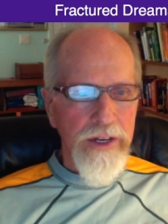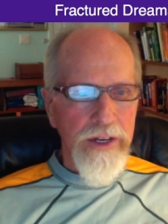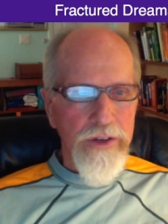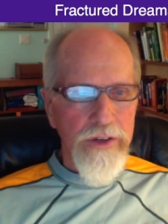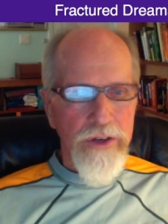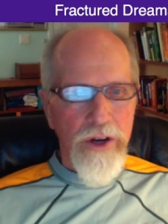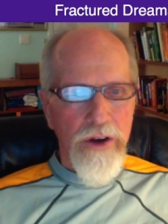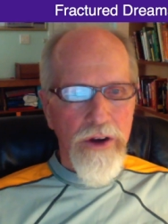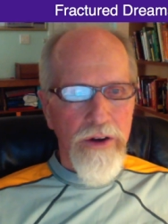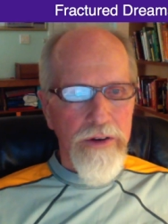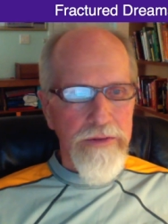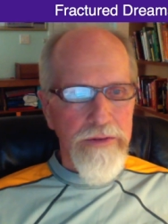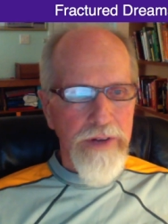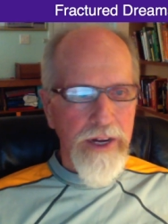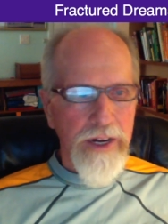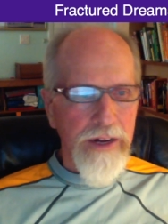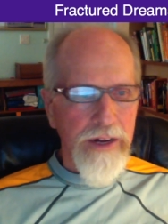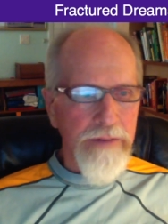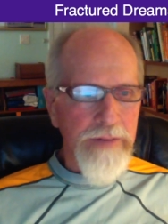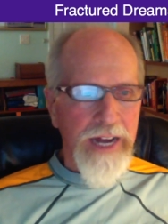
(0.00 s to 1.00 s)
So
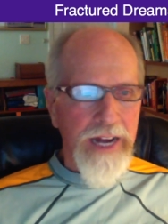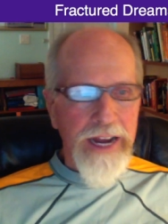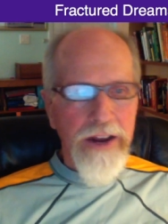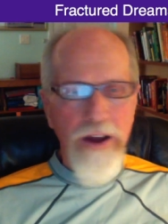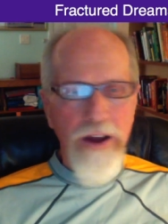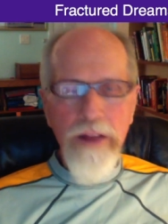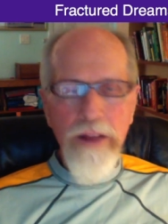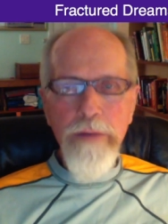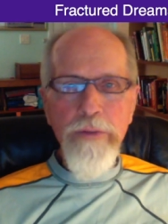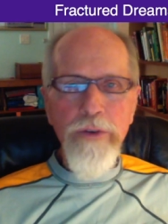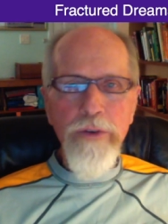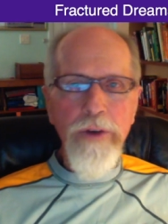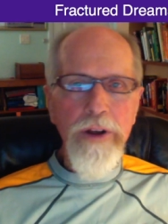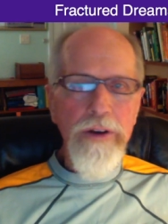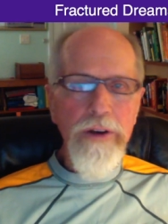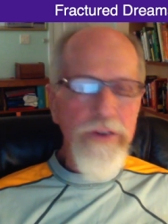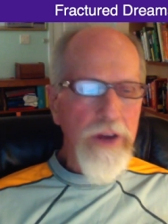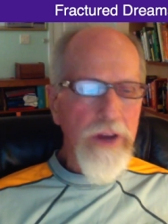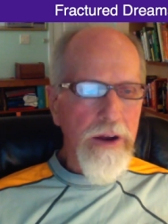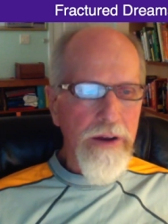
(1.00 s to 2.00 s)
I call them
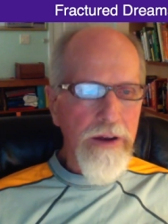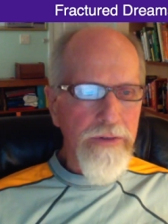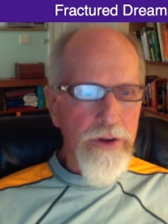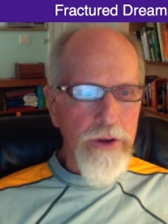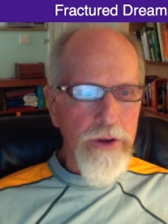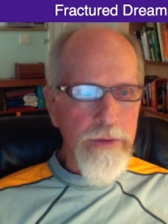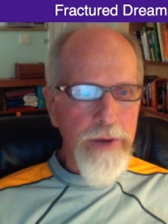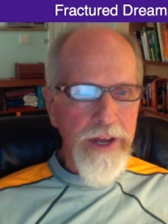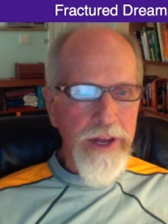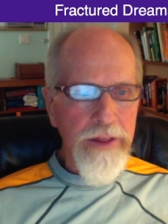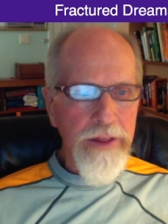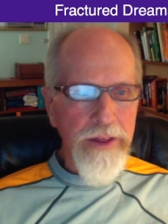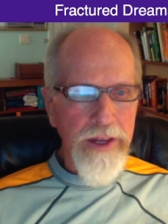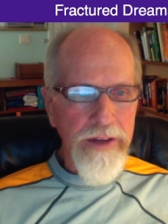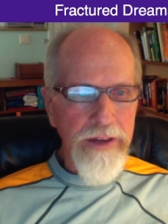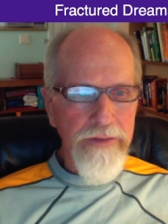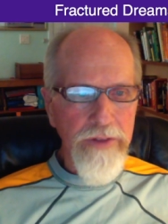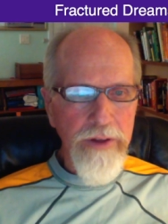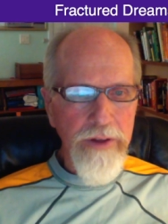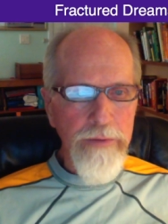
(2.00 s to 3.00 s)
thrillers, however you might think
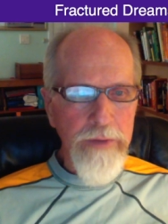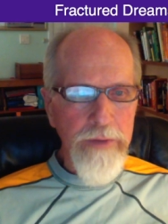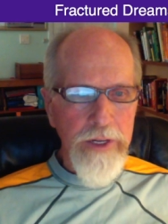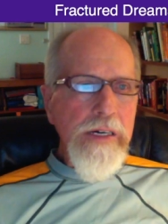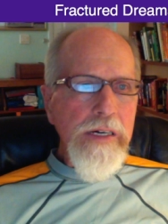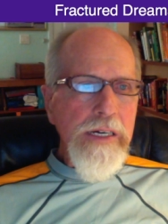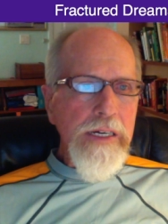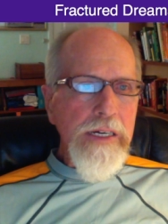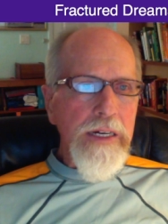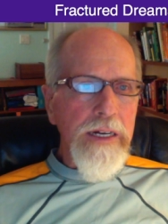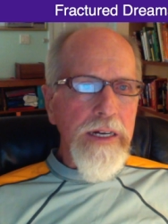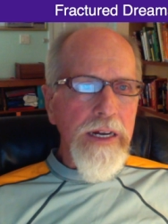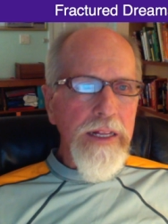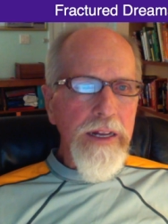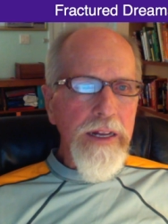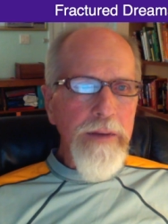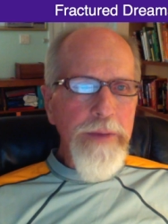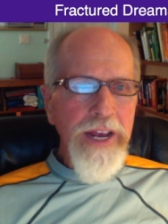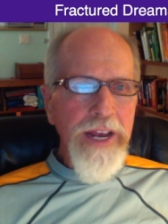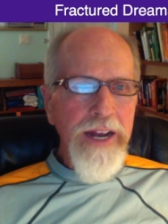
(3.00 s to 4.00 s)
of them. A
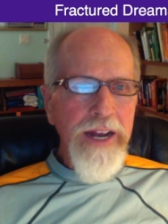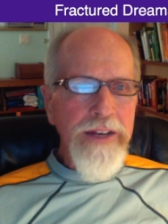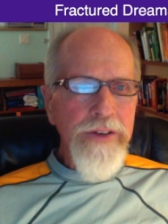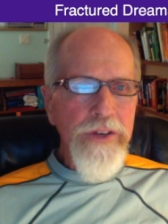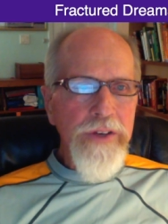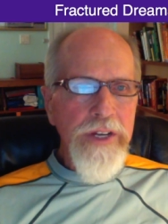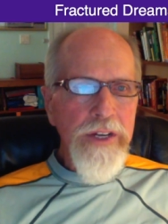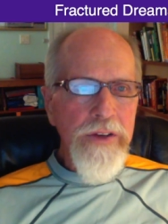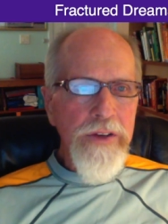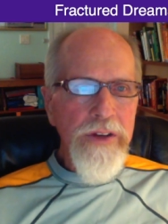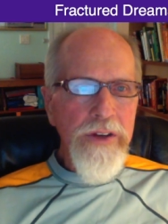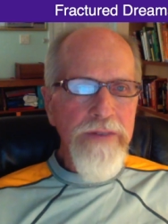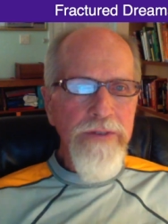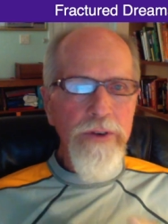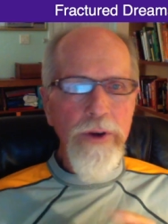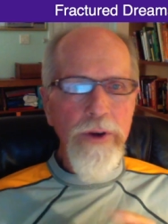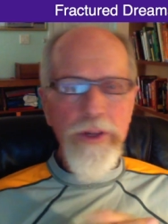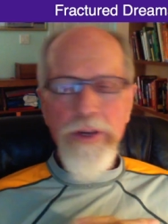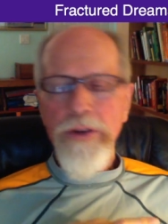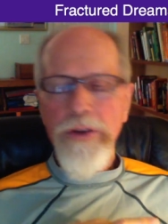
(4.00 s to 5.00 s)
little behind-the-scenes
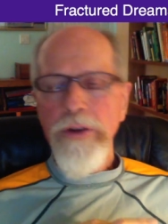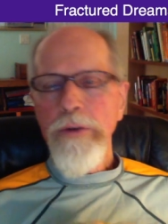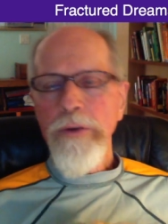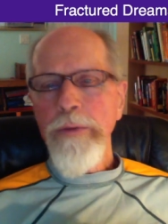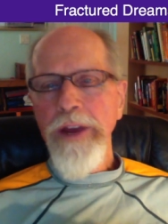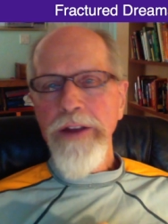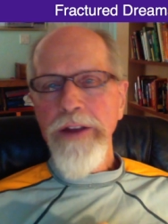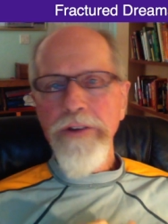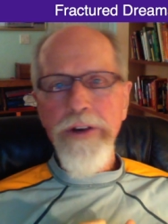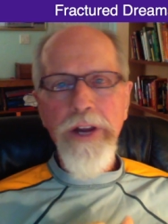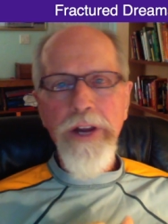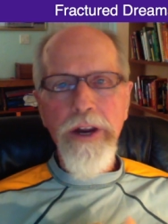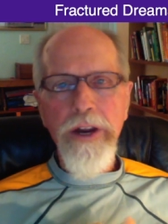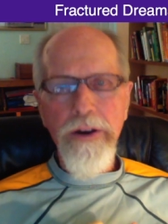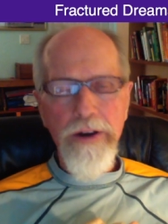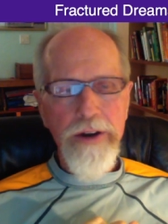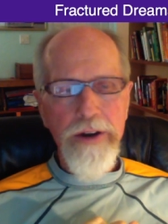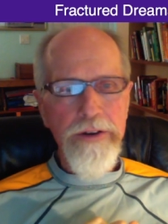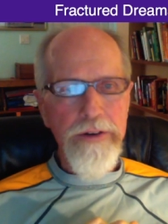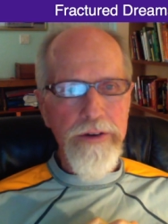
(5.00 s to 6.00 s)
info on the two major
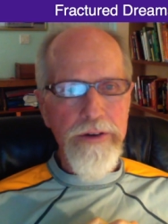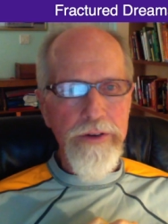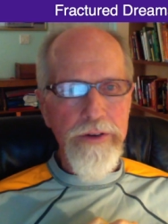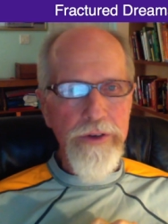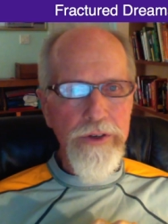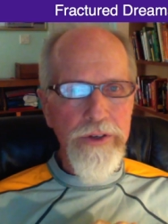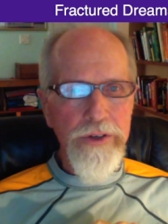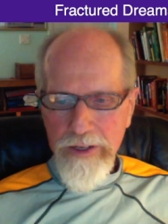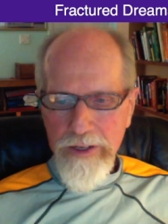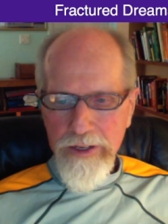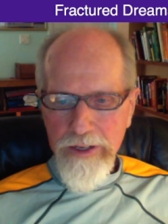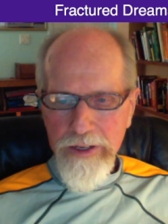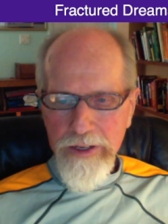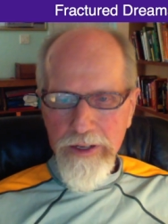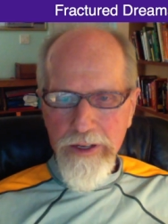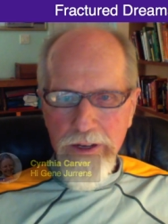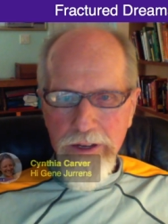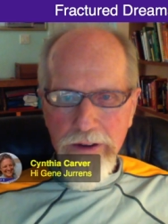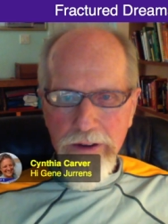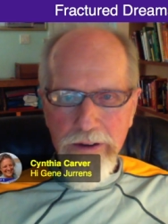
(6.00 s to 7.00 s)
characters.
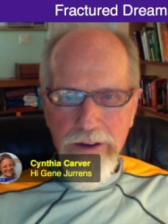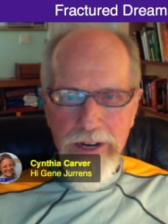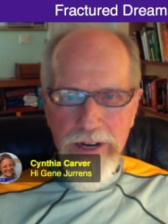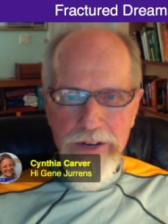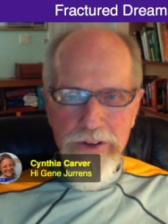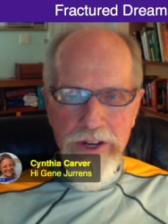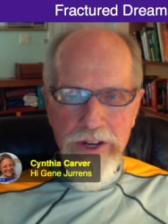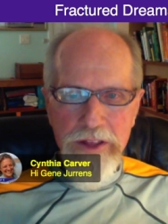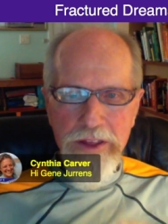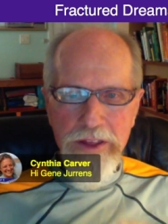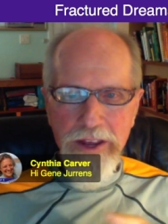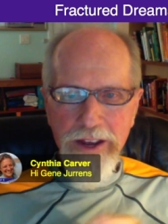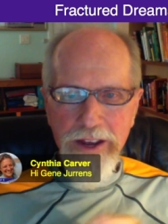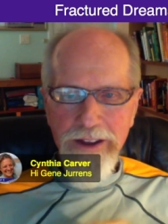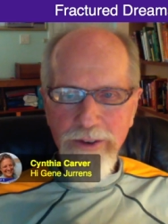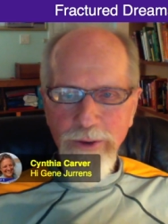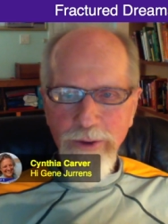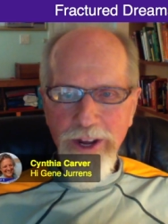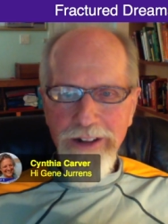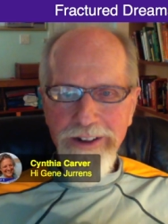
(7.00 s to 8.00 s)
Oh, hi
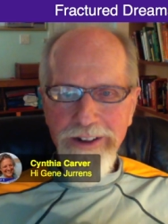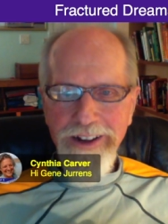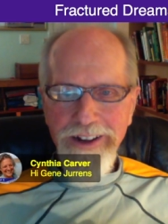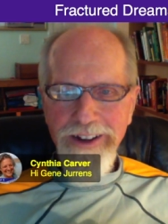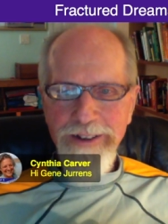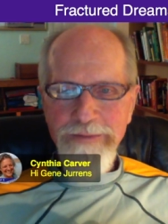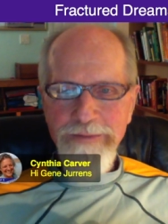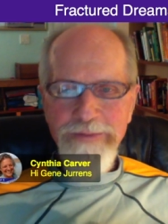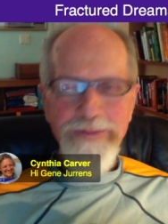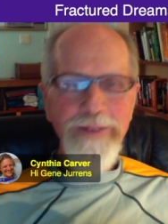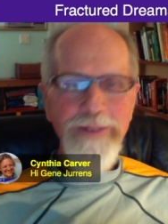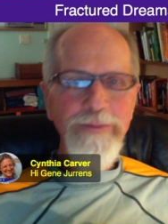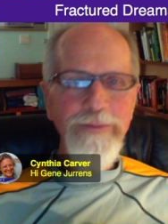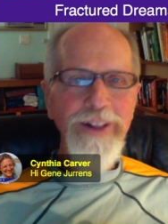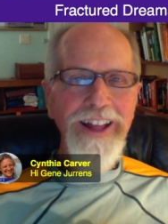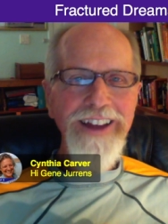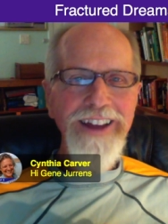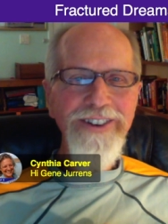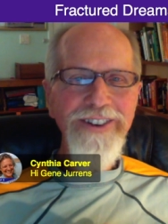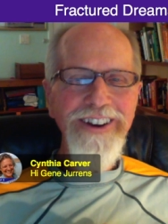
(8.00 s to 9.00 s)
Cynthia, welcome.
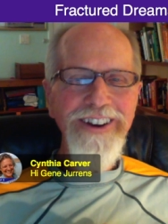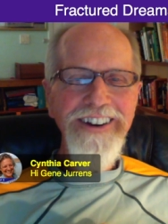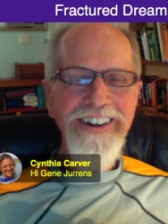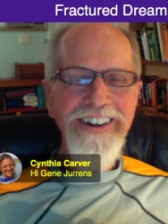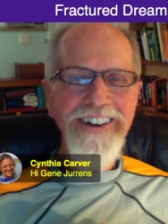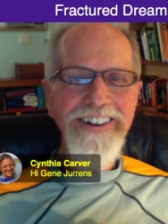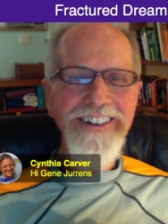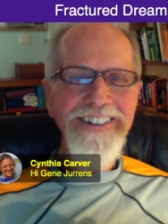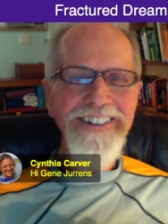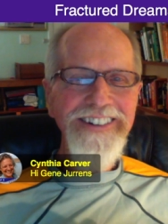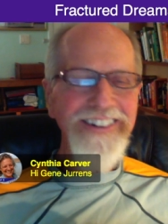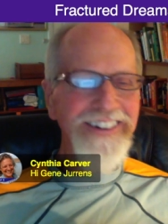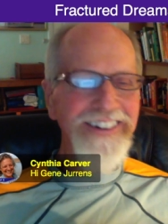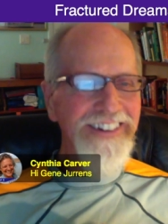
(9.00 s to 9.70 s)
Glad you're here.